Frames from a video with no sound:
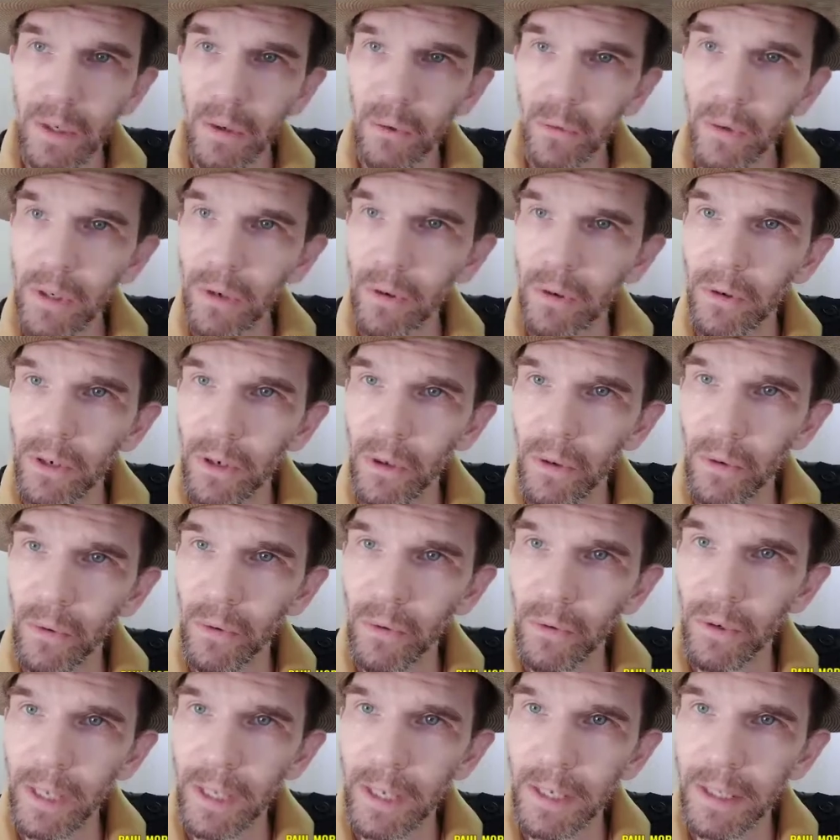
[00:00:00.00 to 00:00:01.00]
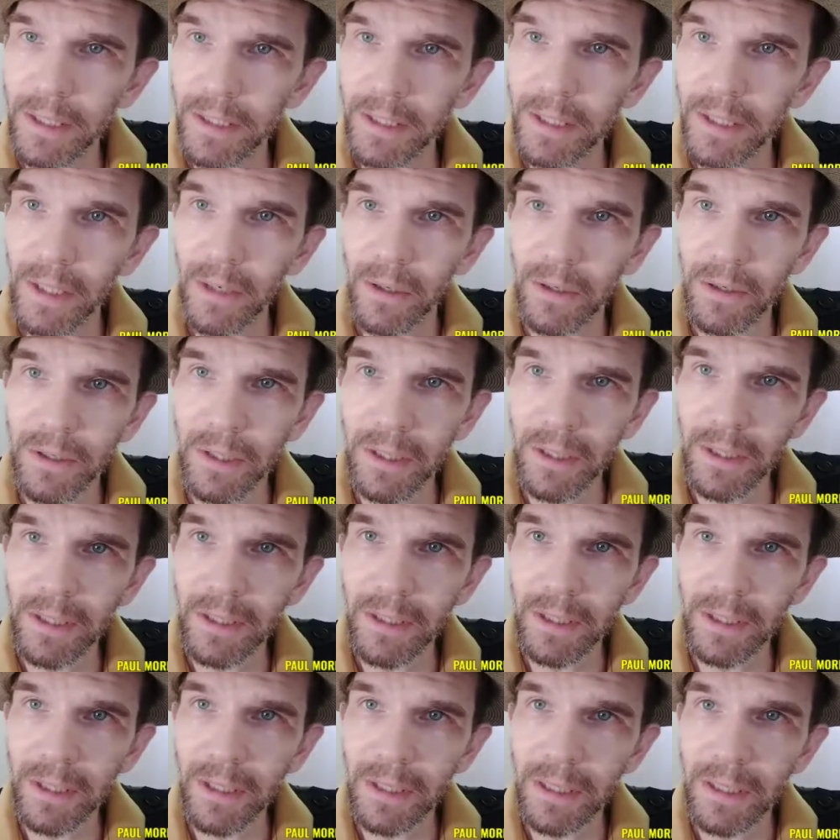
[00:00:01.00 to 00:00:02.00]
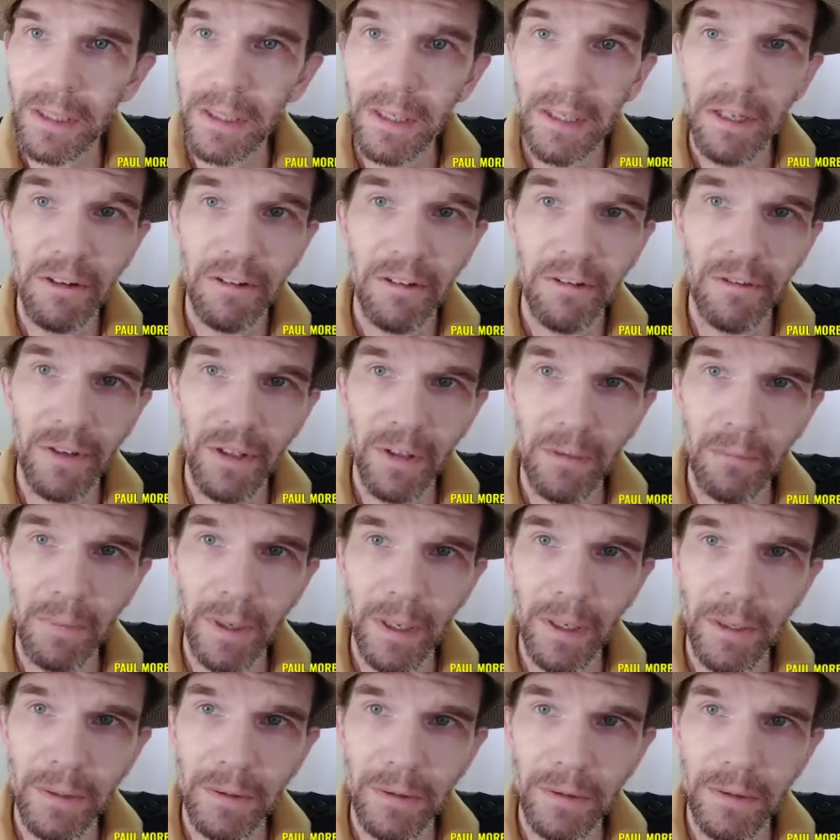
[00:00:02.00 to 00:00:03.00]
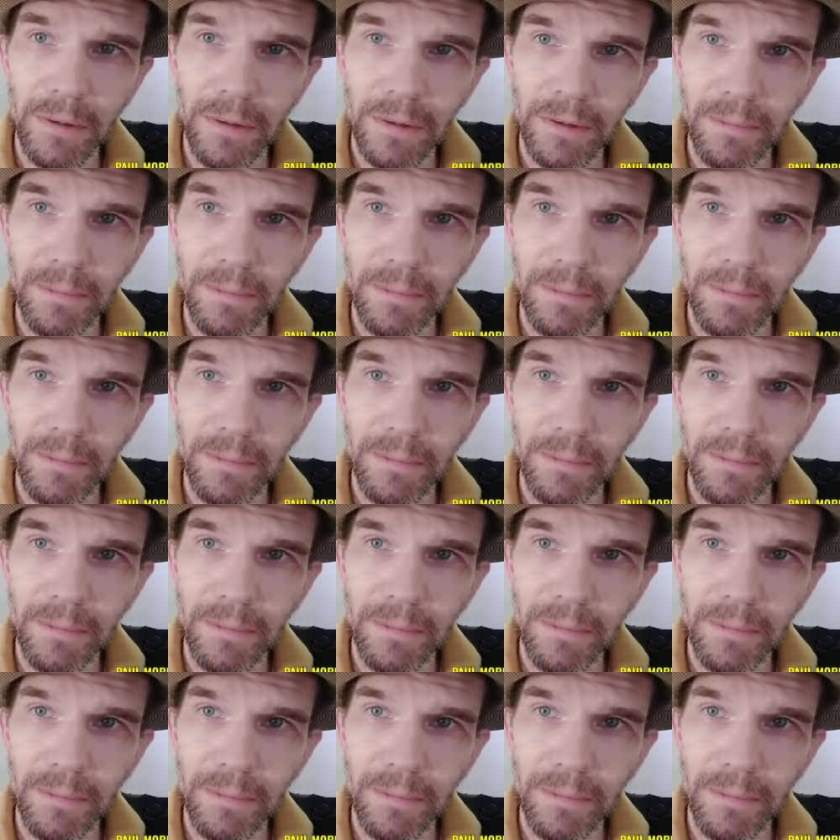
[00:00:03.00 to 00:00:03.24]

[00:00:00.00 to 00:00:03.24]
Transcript: We are known as the artistic filmmakers